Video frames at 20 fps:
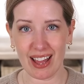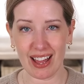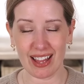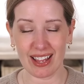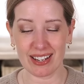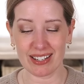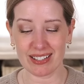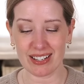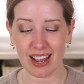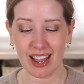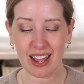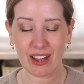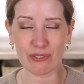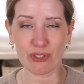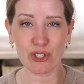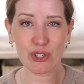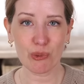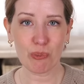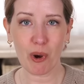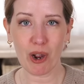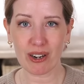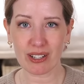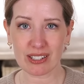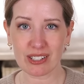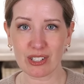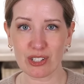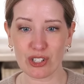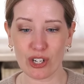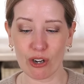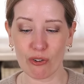and I have two
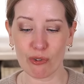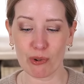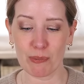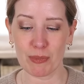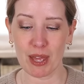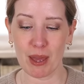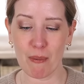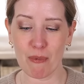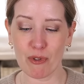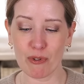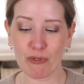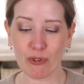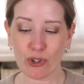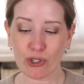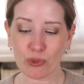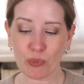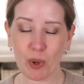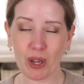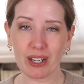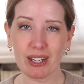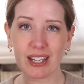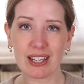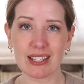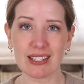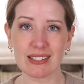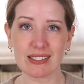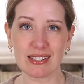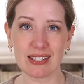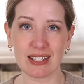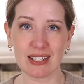products to share from them. The first one
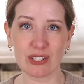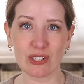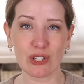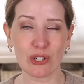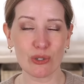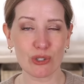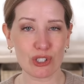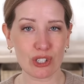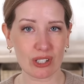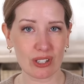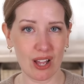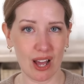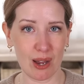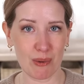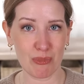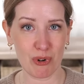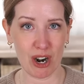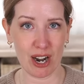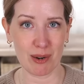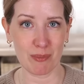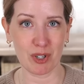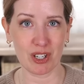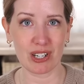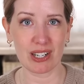is the Touche Éclat Primer,